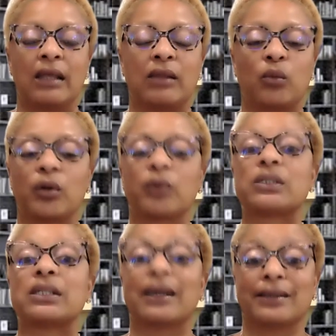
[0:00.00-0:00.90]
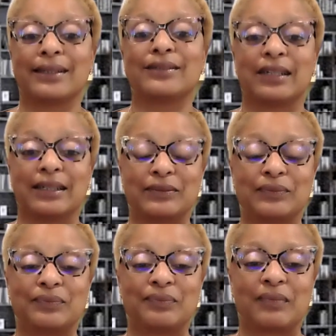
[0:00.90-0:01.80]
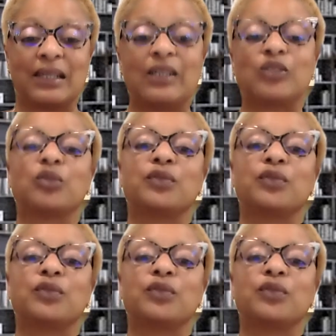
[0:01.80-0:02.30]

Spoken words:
The work was not yet done. So